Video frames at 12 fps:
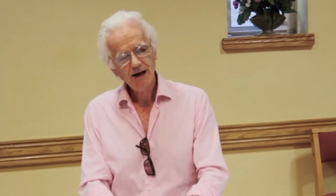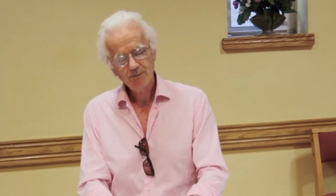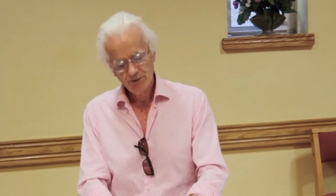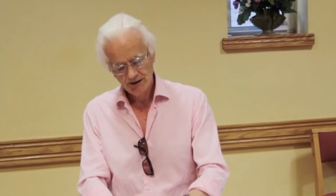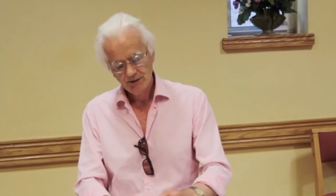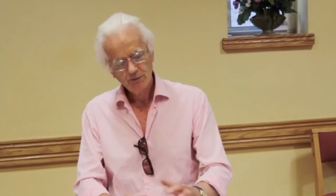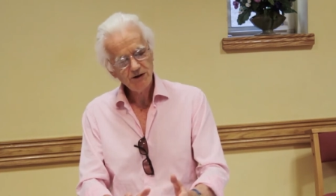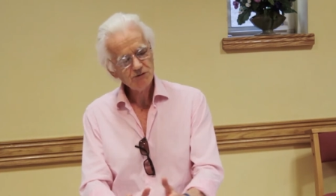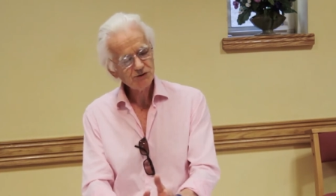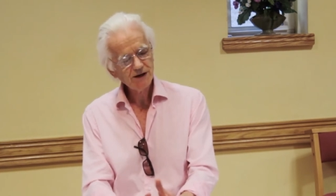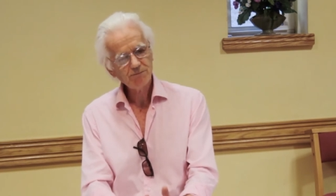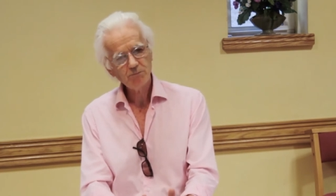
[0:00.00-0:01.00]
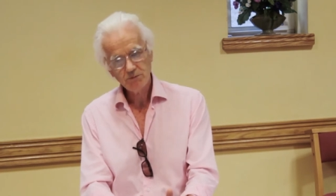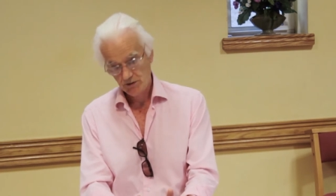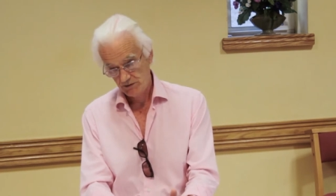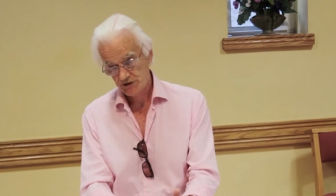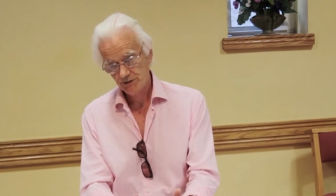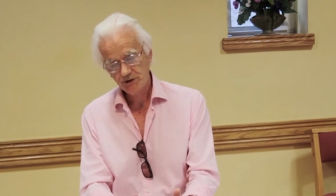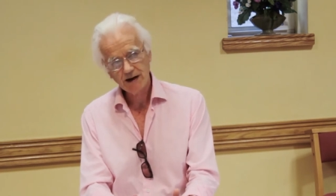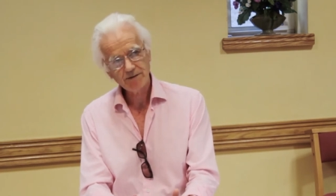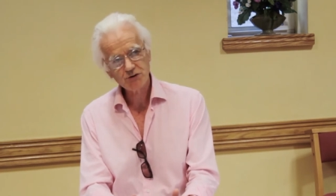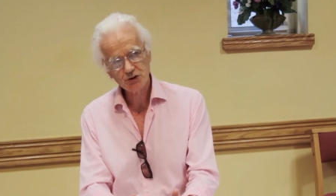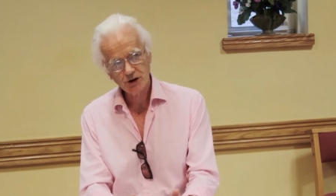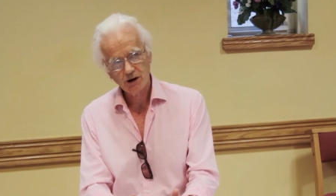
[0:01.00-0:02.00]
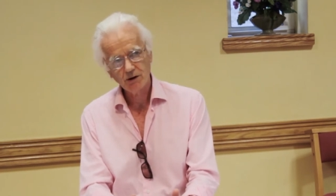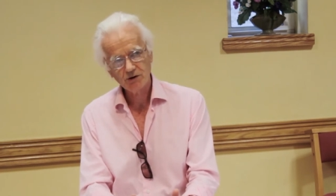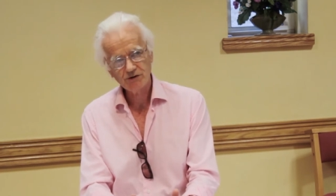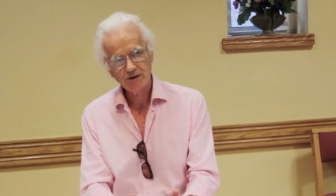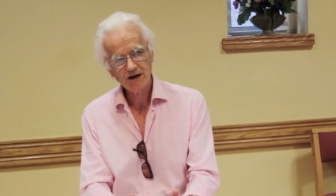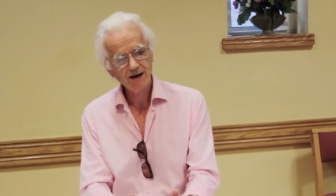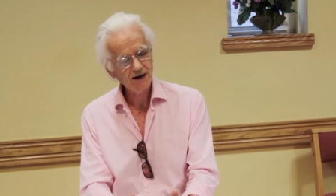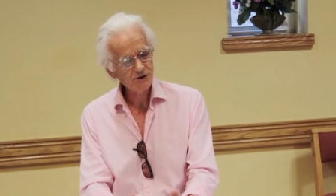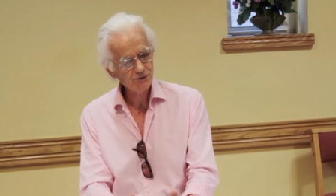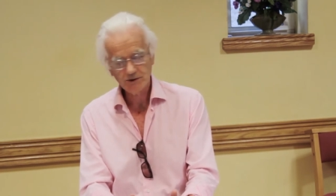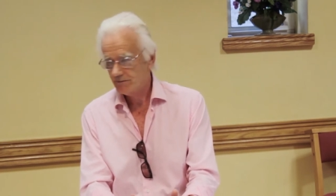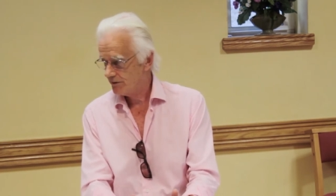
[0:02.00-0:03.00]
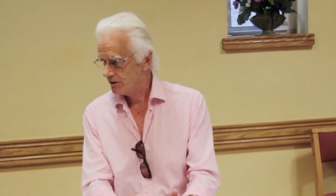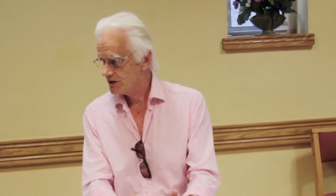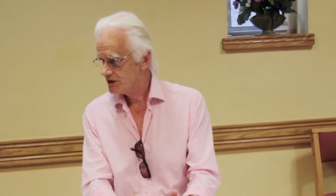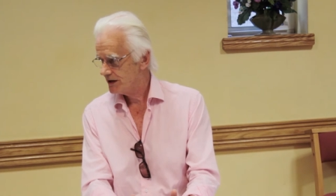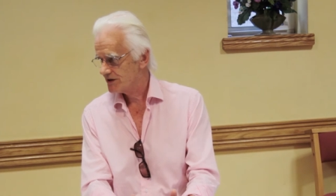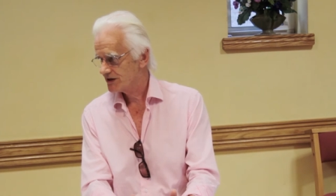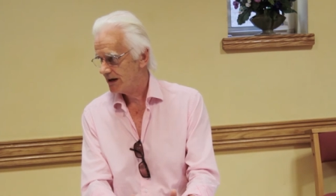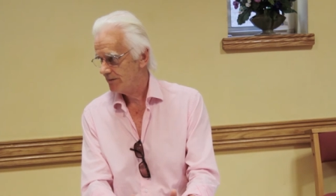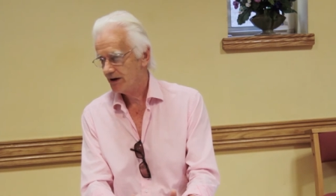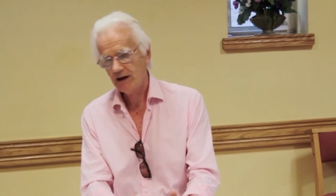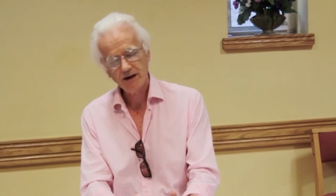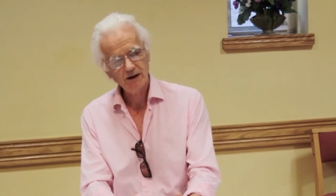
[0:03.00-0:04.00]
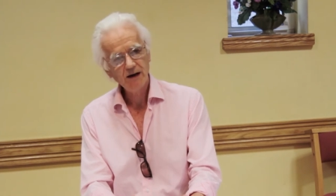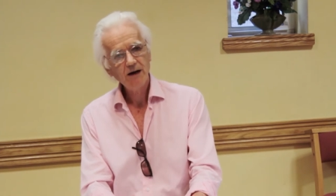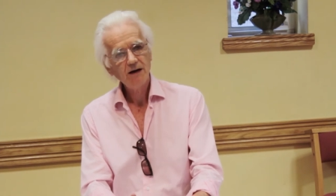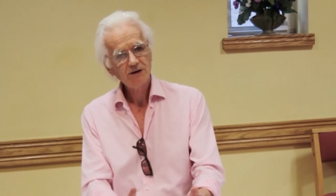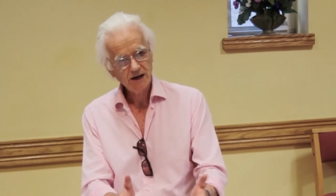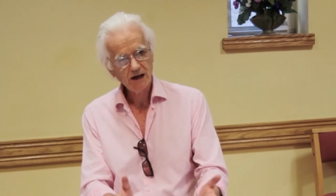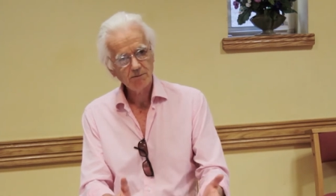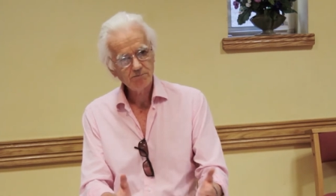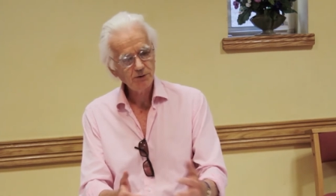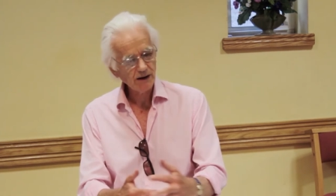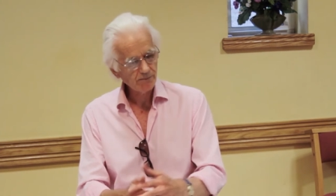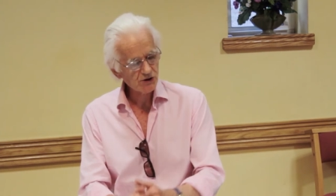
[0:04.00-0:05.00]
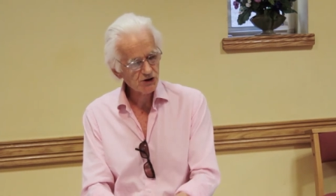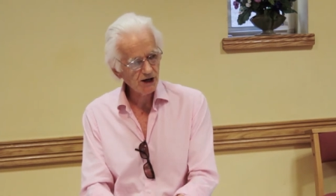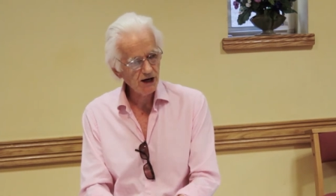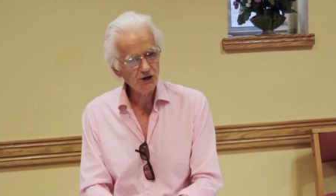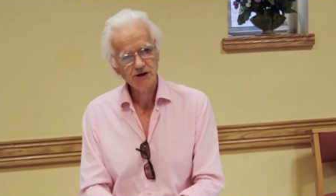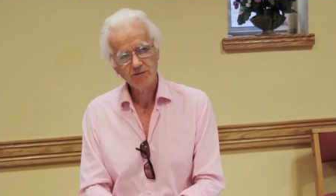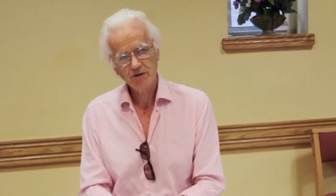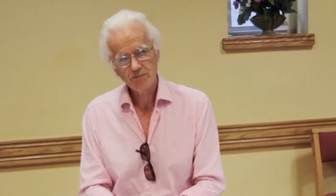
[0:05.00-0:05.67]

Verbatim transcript: And what we used to have, well, we still do have trogs, guys who are volunteers coming in to help put up the staging.